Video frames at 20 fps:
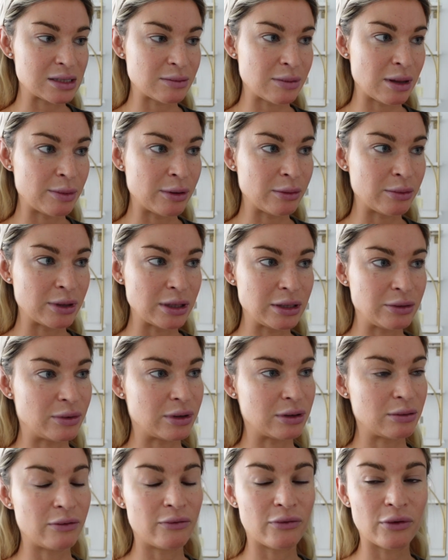some people really
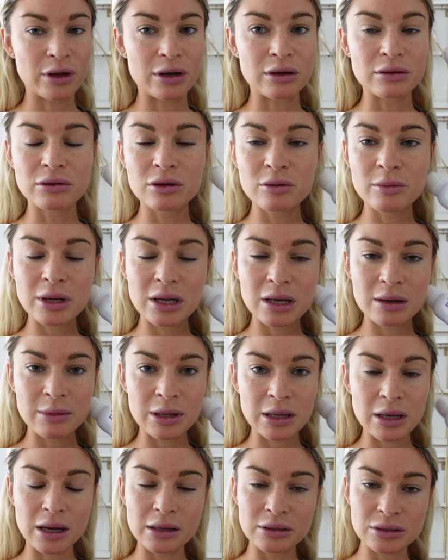want to avoid aluminum
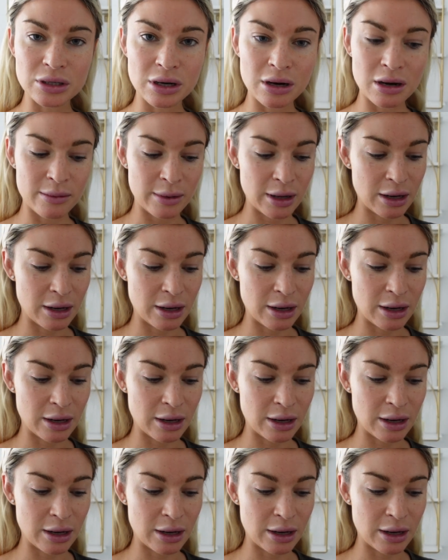in the underarm